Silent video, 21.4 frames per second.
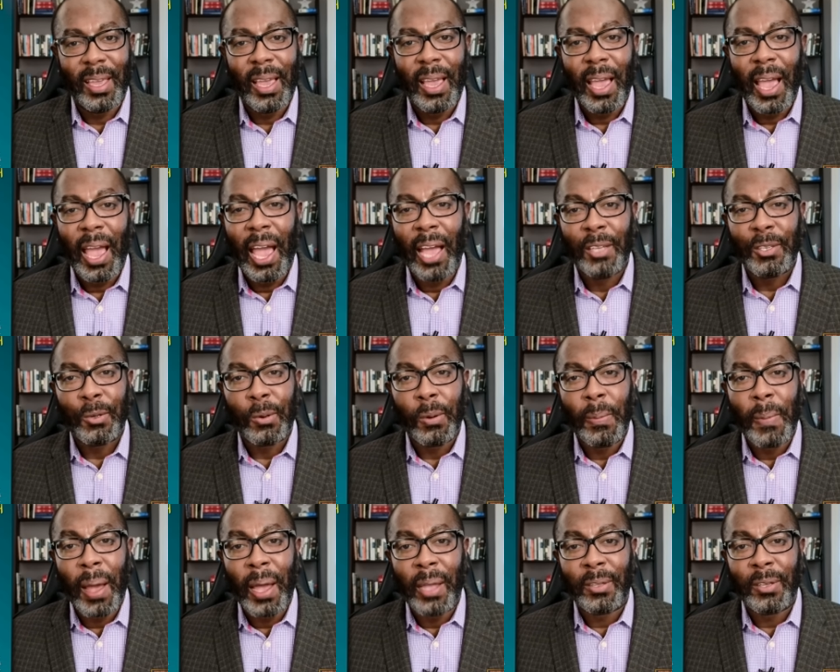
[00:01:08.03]
As a
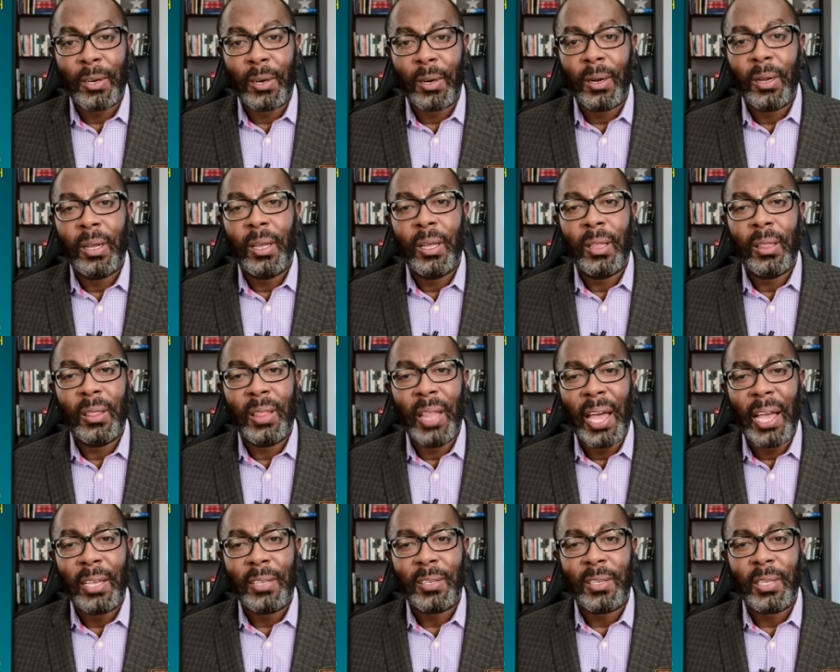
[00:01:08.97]
reminder,
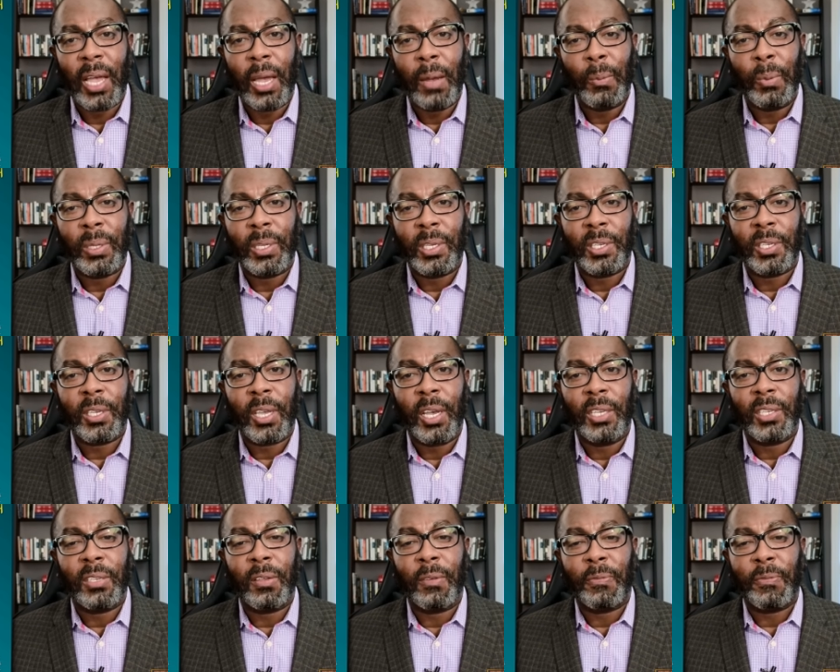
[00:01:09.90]
last time we
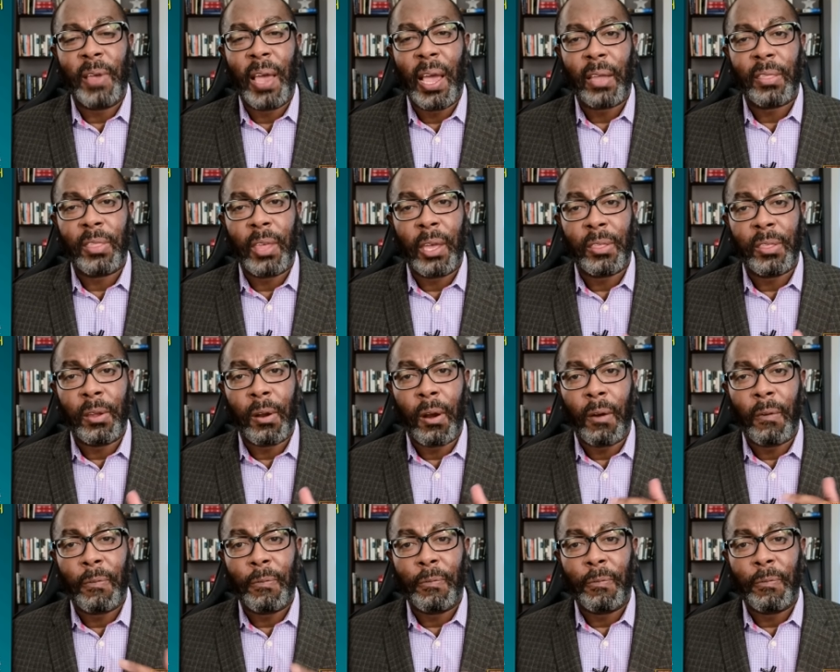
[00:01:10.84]
discussed the fact that there are